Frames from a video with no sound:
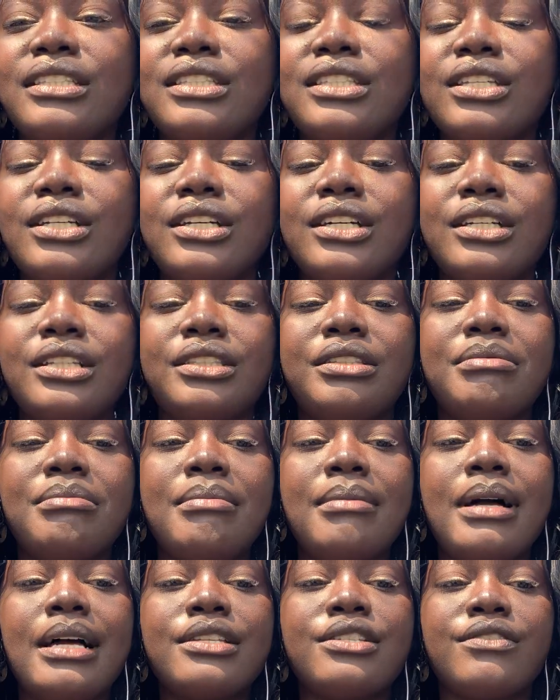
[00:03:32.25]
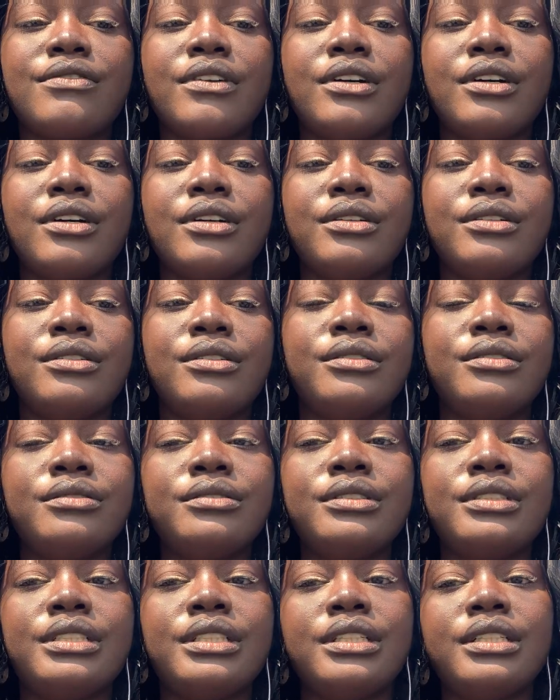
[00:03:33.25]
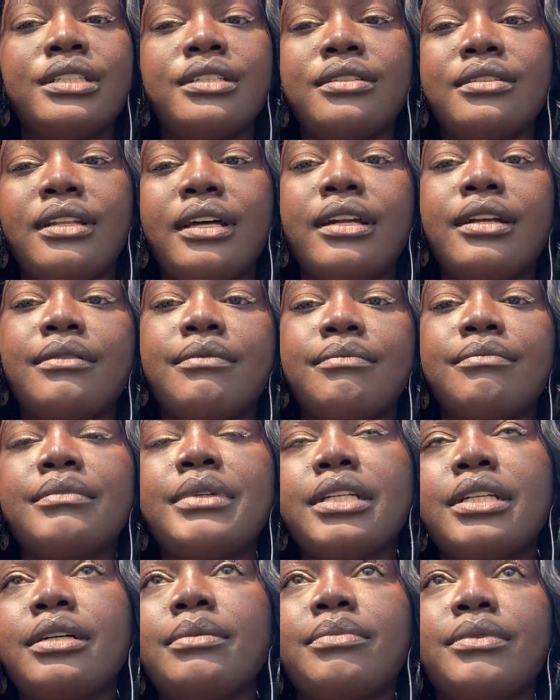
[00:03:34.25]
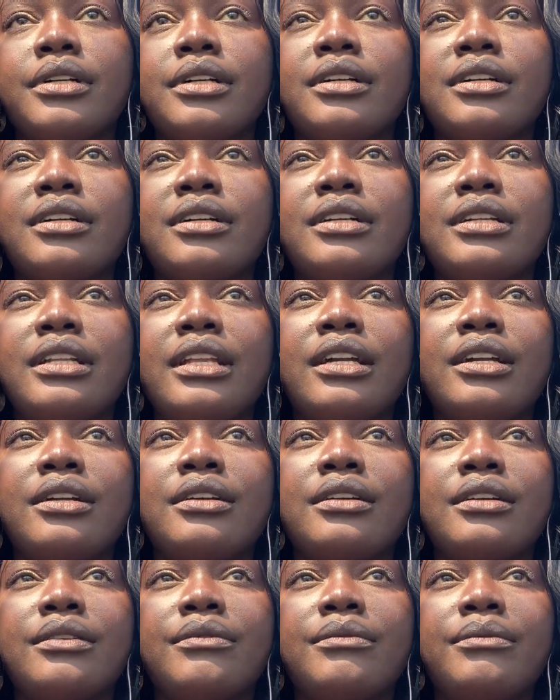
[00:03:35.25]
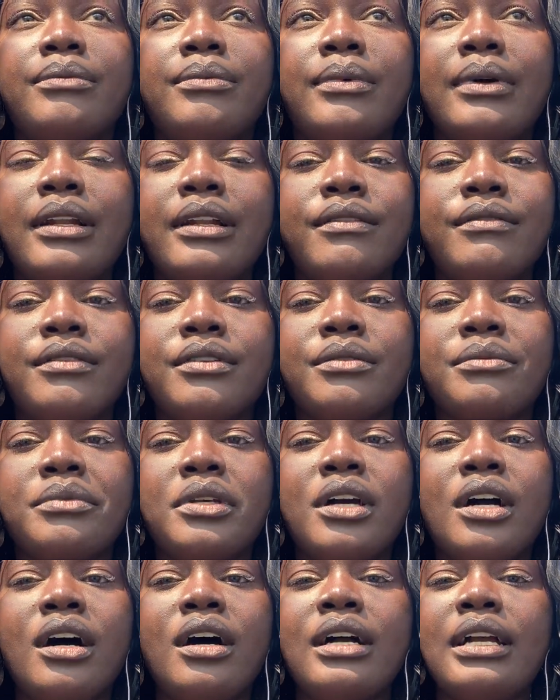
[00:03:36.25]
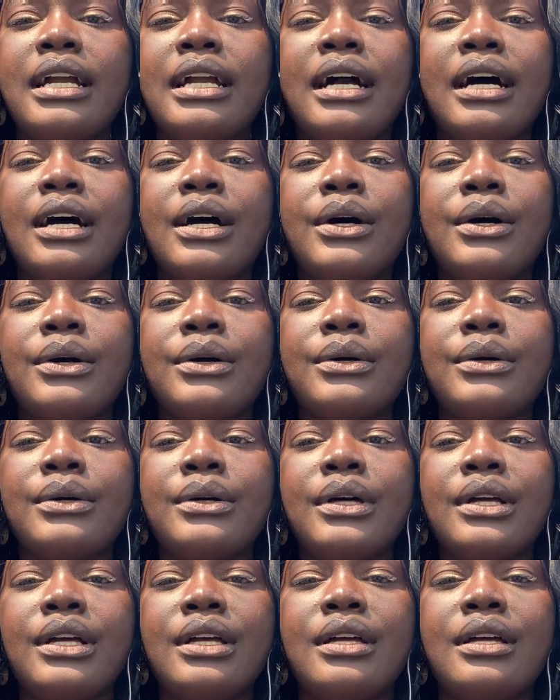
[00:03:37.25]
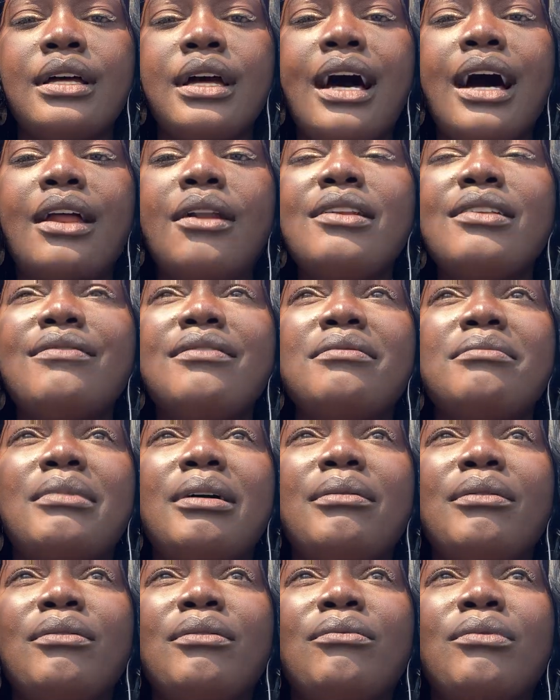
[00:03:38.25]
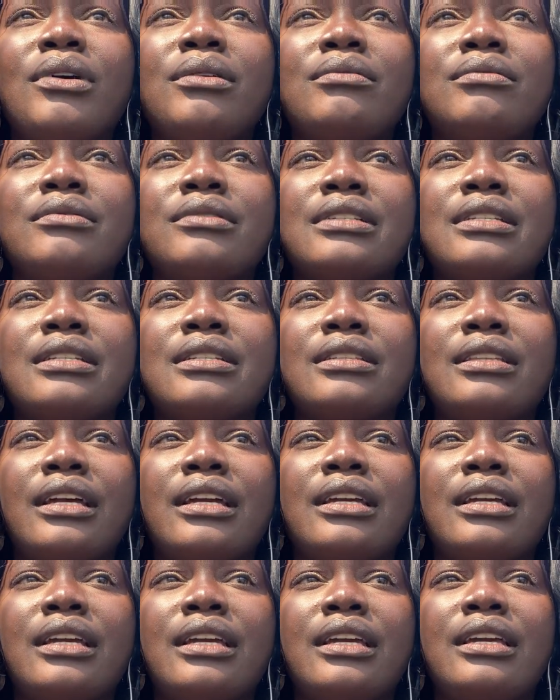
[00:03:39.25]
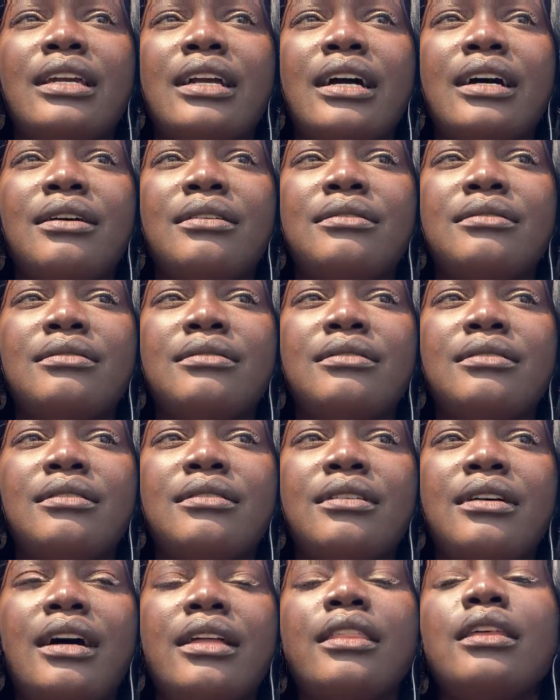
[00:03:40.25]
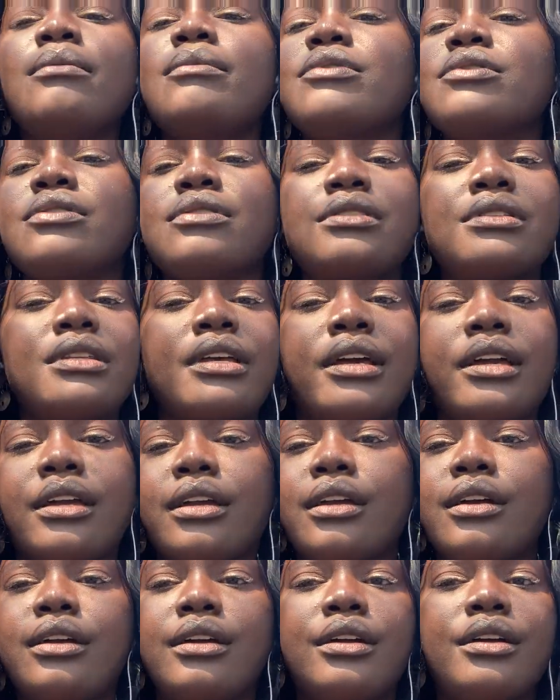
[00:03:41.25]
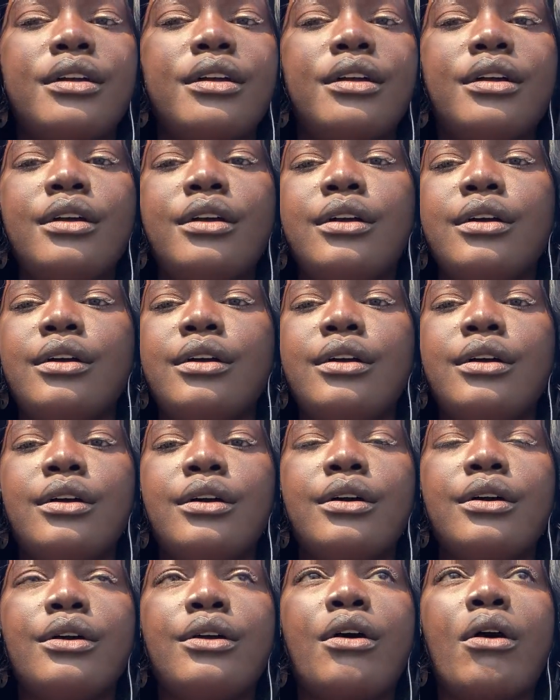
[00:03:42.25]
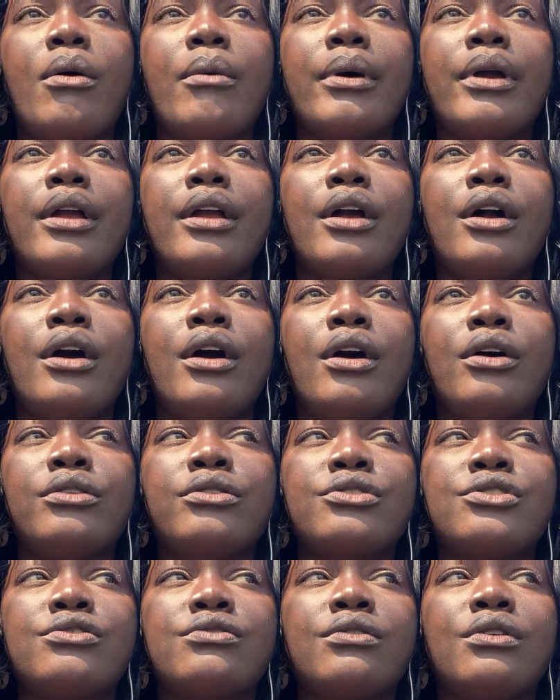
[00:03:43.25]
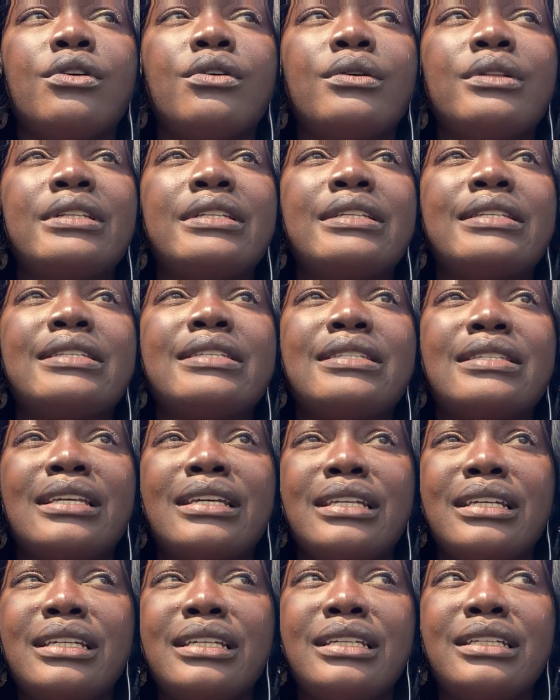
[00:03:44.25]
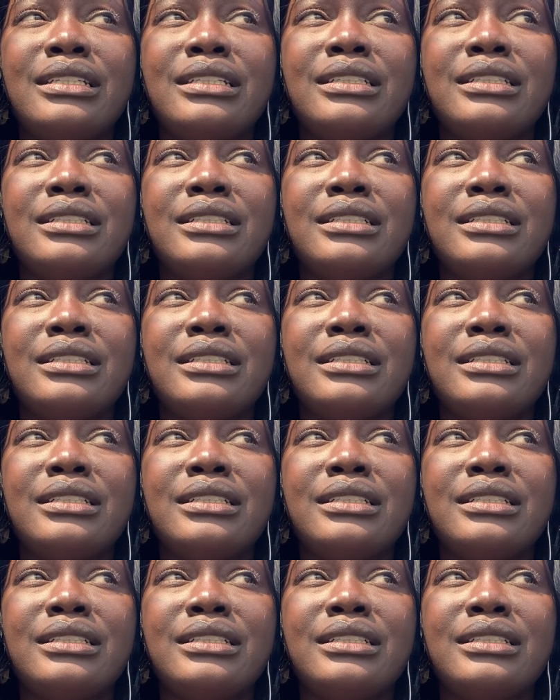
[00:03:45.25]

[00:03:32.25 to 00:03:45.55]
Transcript: took the metro to like meet up with her and like whatever, we hung out. I don't even remember where we were like hanging out. I think we were just like going on a show in the city,